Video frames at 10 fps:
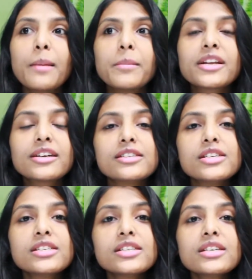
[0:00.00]
but
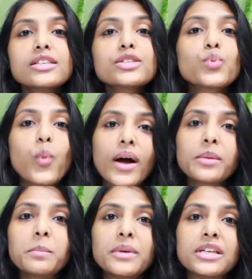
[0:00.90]
Kijiji is
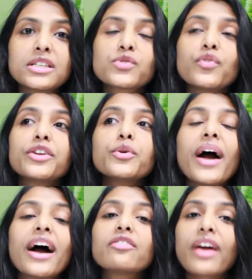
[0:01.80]
one place where you
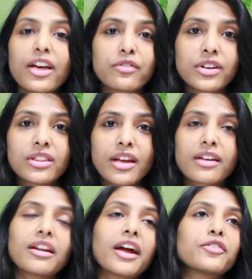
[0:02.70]
have
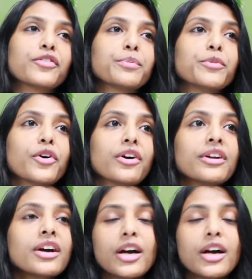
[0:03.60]
everything, right from your